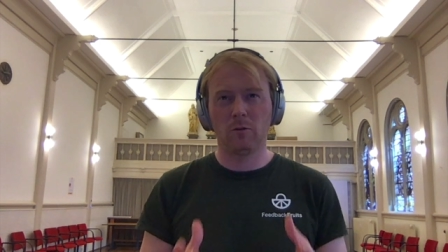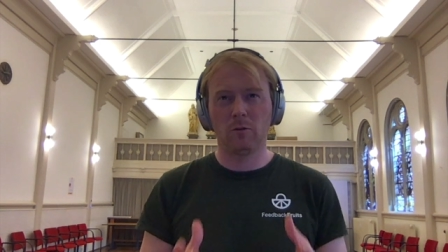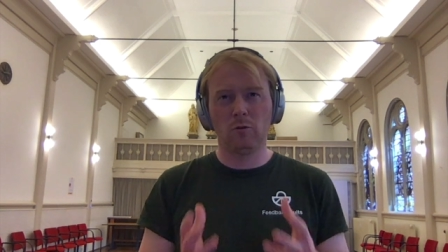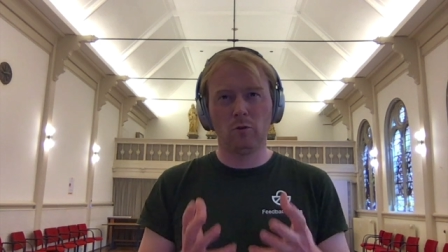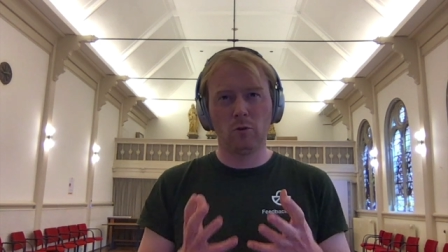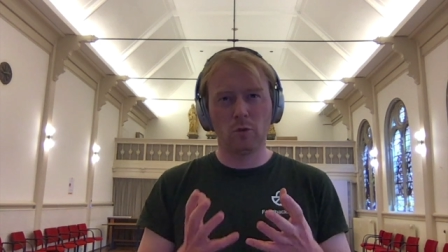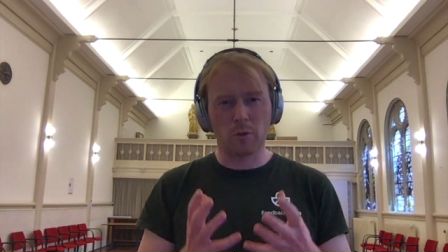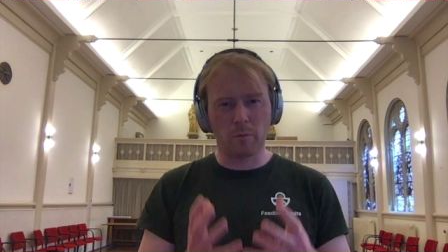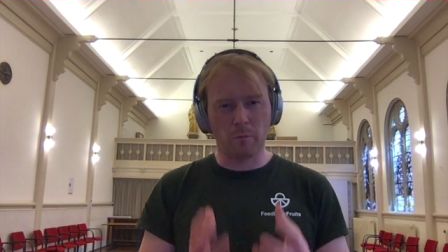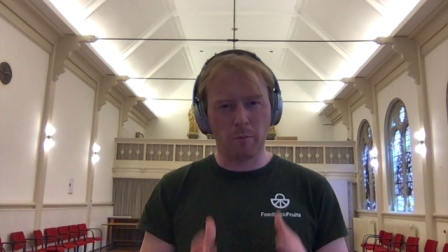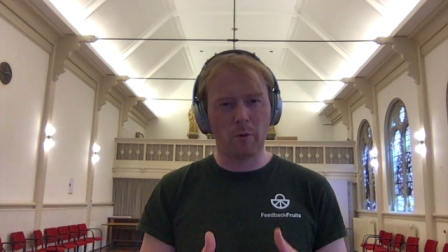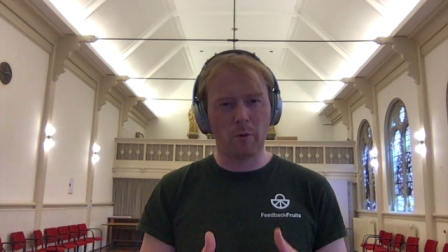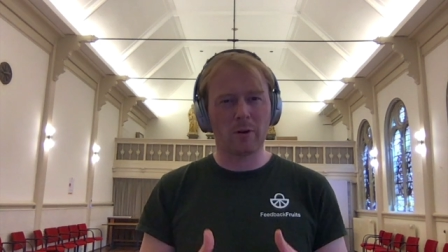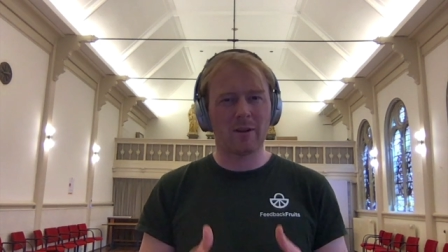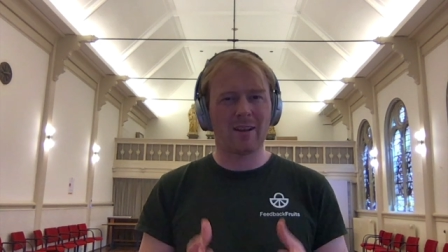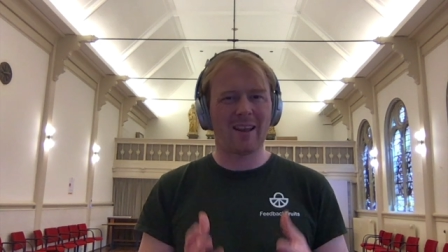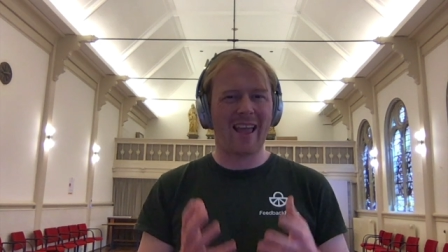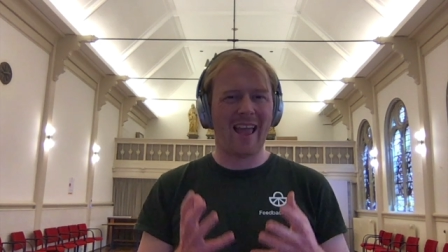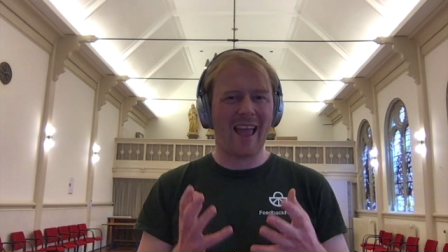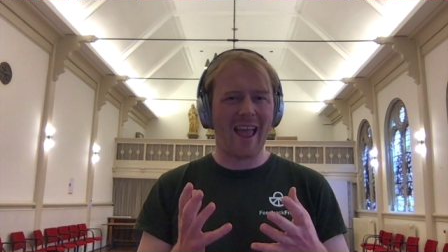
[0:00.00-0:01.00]
to support
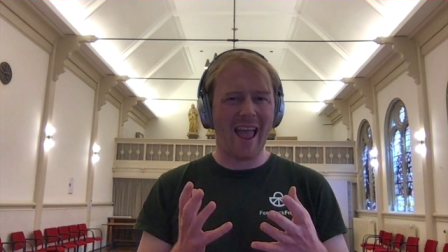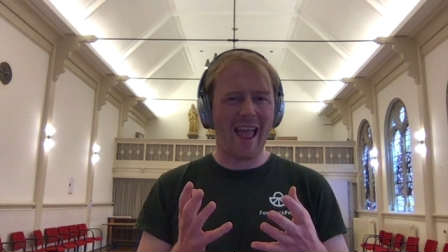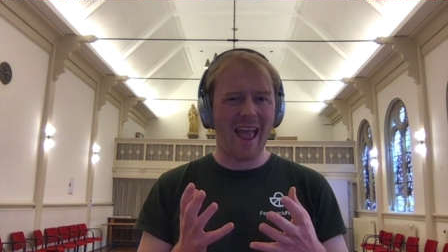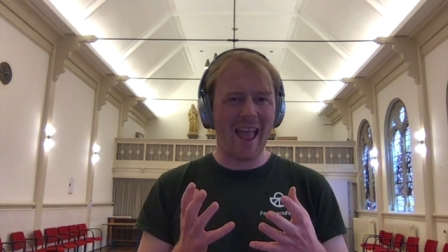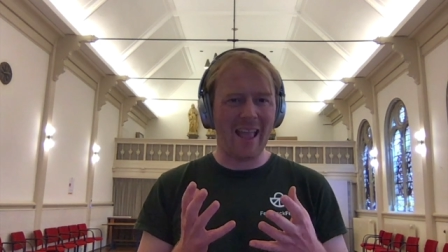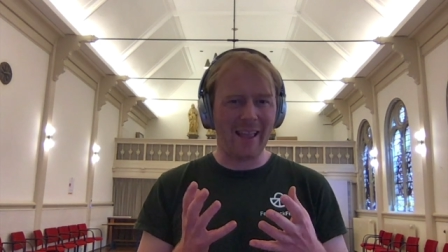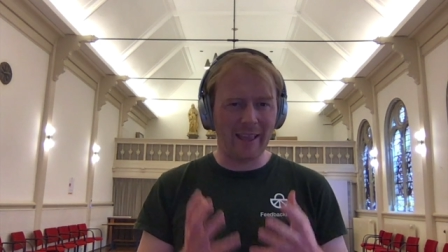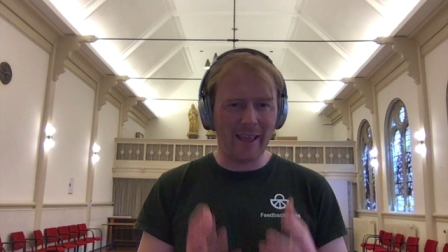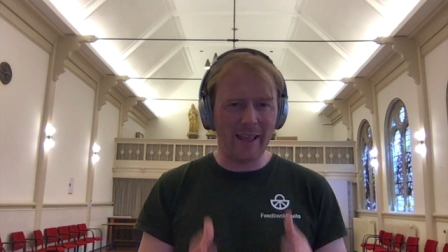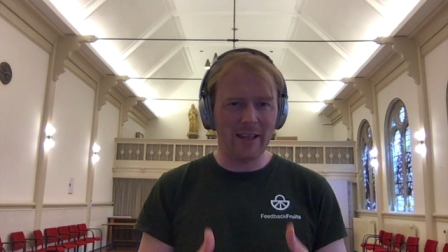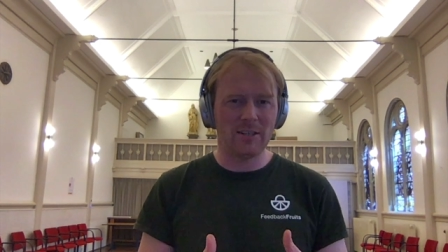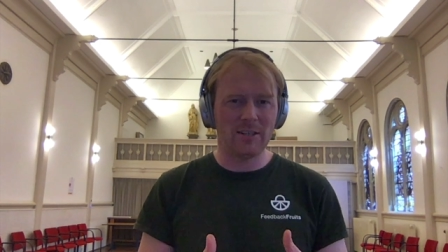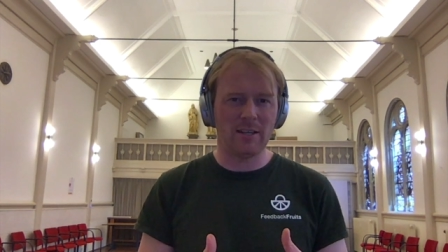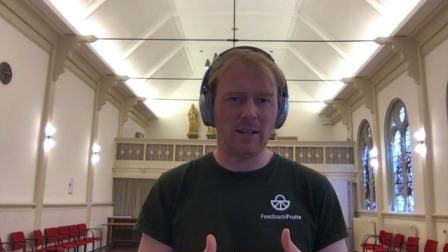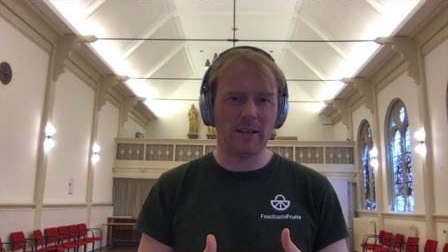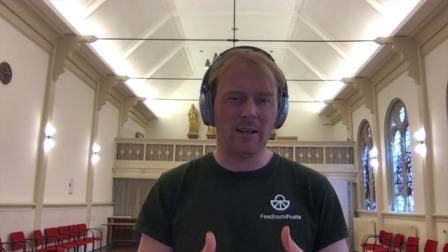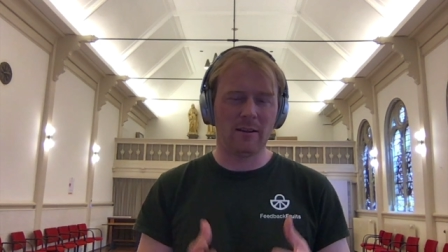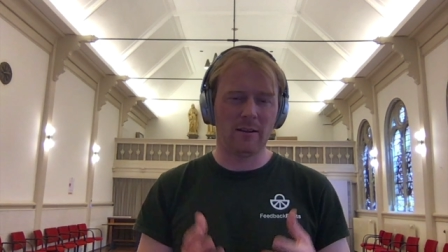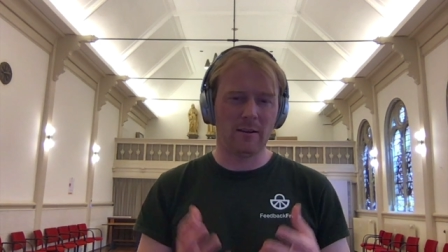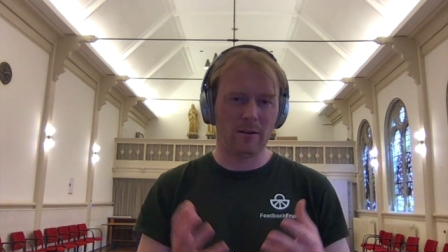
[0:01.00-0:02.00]

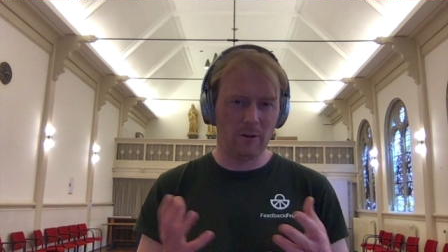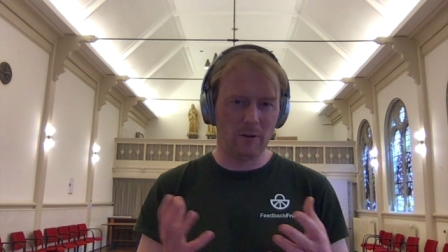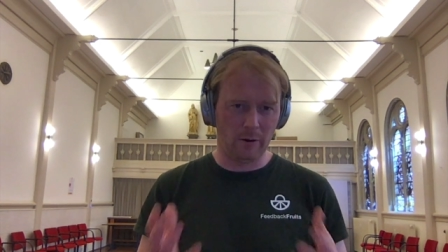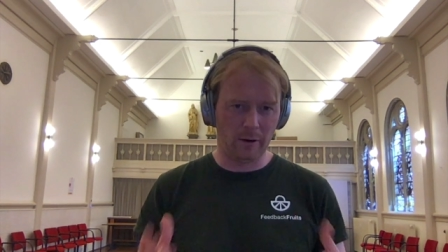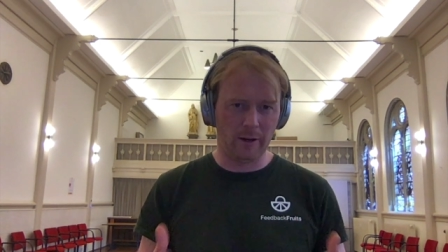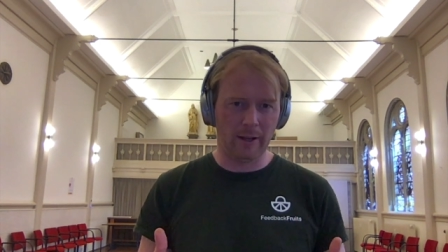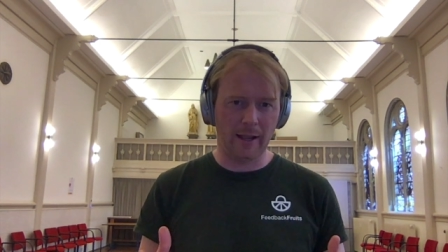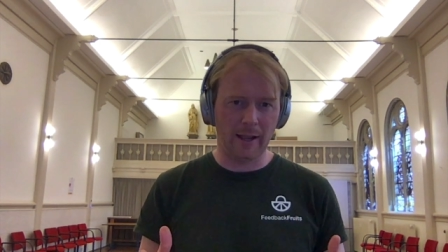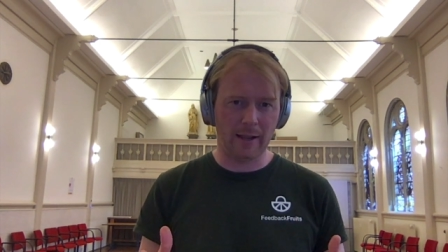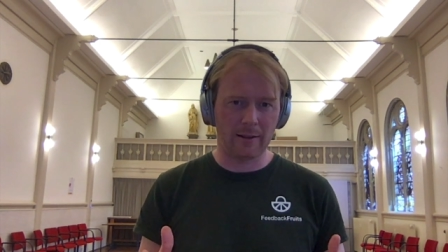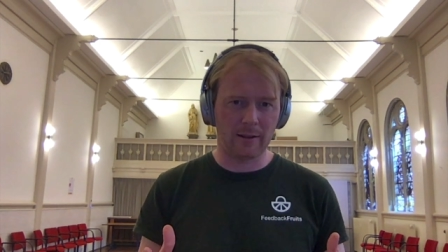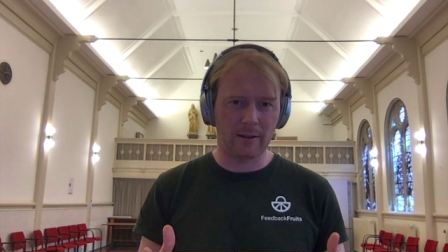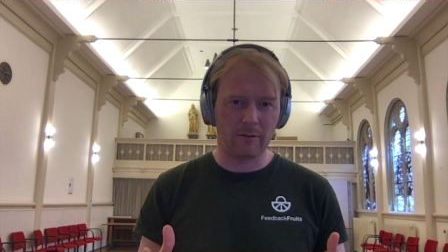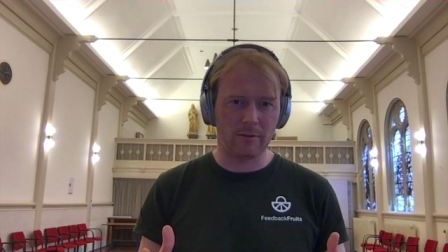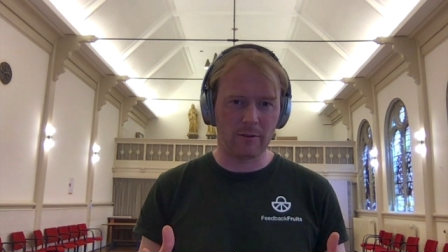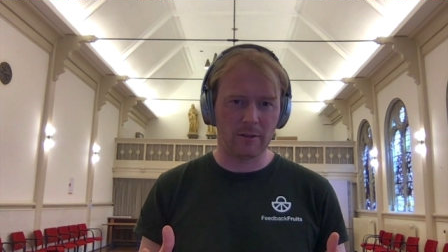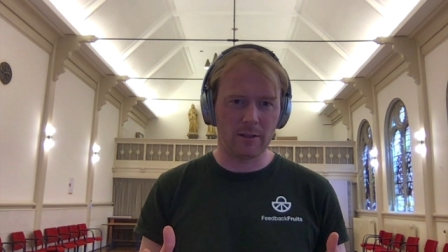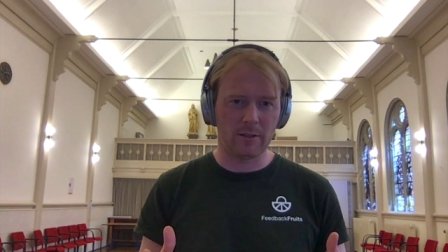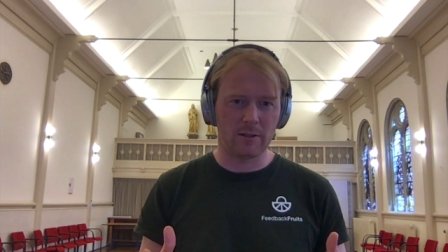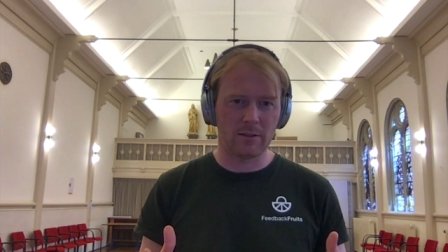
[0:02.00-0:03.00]
engaging learning
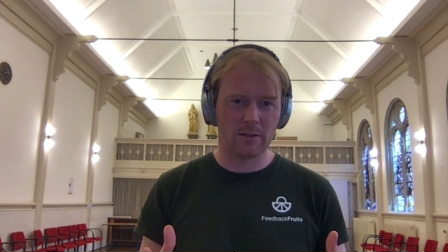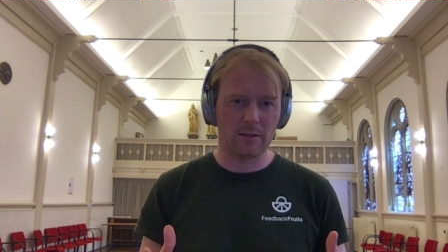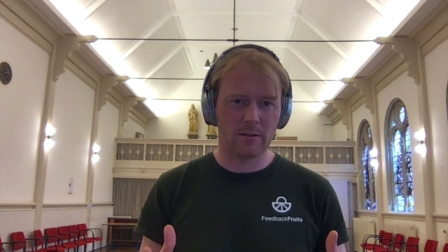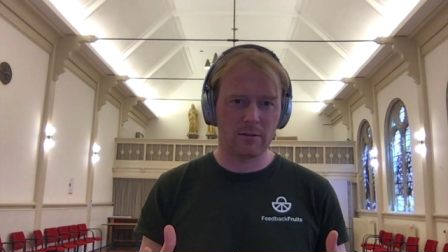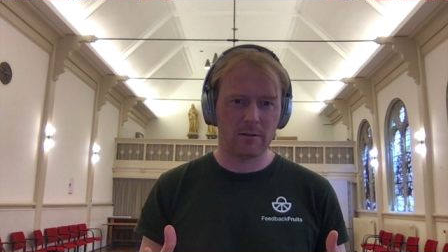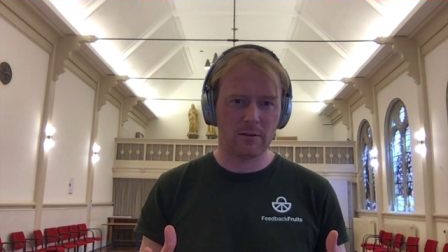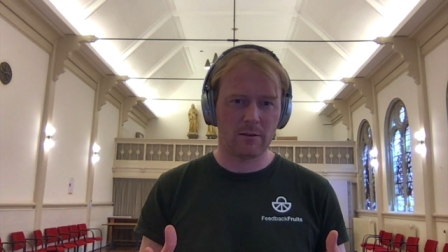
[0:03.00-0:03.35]
activities.